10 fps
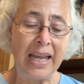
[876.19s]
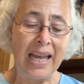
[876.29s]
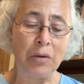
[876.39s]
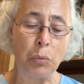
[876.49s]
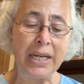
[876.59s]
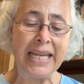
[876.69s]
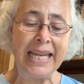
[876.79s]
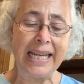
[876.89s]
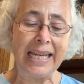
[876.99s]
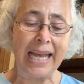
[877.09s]
and when
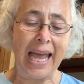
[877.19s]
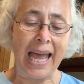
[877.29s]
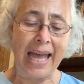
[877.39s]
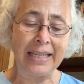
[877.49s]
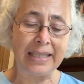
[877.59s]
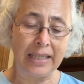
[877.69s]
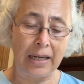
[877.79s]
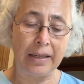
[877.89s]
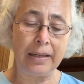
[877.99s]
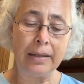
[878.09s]
he had
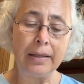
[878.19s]
done,